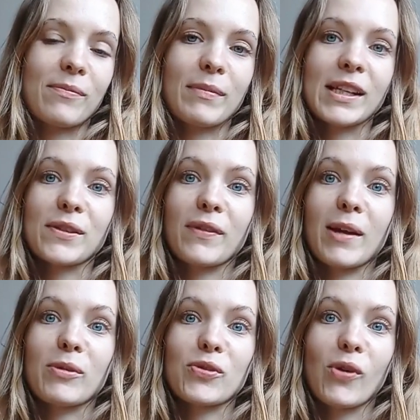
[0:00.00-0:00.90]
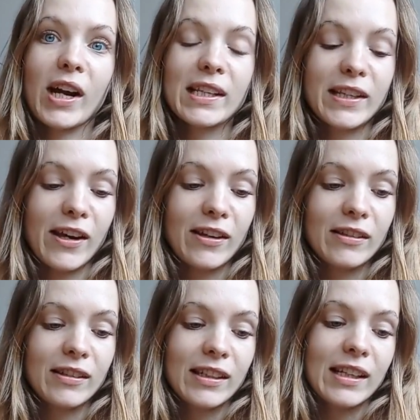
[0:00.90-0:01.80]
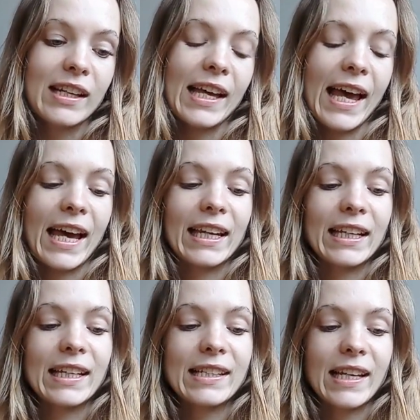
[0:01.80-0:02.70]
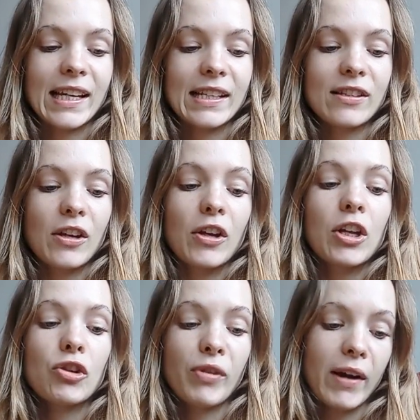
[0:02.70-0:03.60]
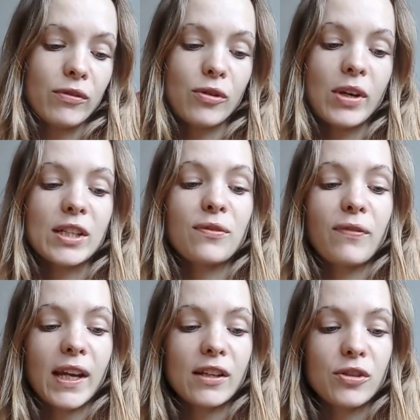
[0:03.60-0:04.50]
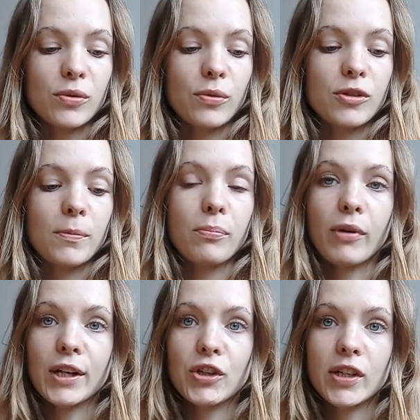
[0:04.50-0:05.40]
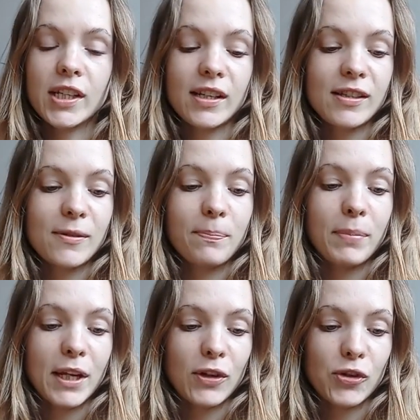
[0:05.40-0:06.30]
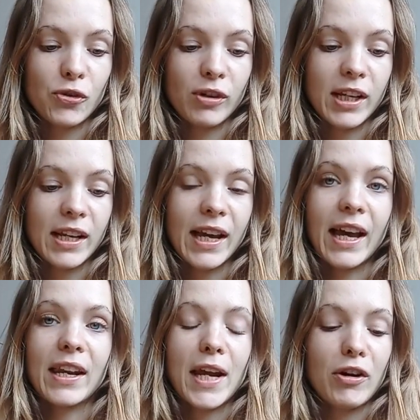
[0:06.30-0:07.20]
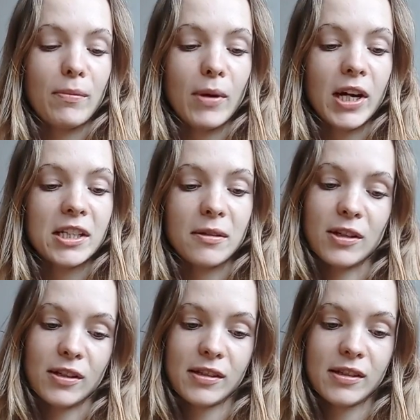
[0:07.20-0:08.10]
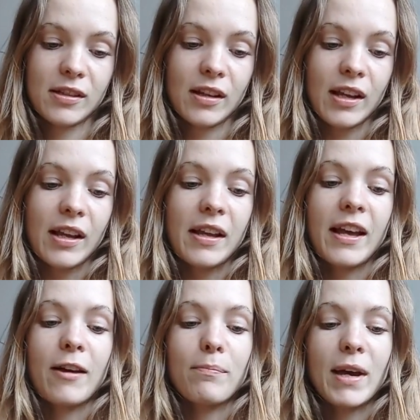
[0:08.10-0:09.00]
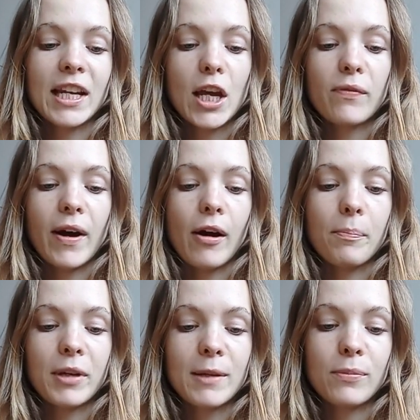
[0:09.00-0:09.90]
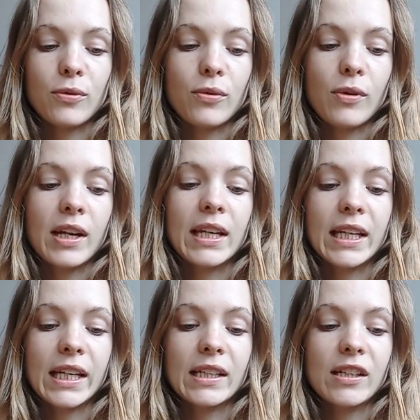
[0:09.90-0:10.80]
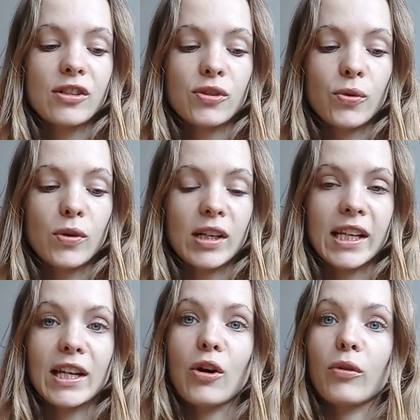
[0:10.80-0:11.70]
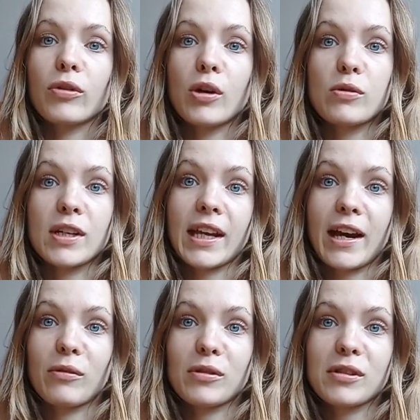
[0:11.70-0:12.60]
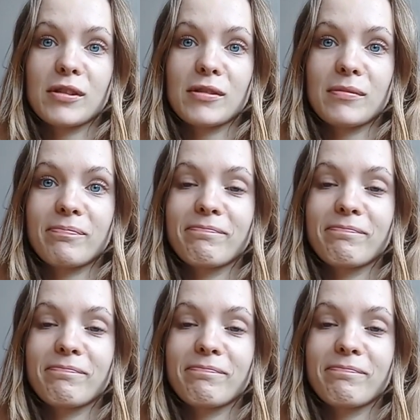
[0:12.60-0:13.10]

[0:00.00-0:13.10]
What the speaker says: He's a famous writer, and he says, travel is fatal to prejudice, bigotry, and narrow-mindedness, and many of our people need it sorely on those accounts.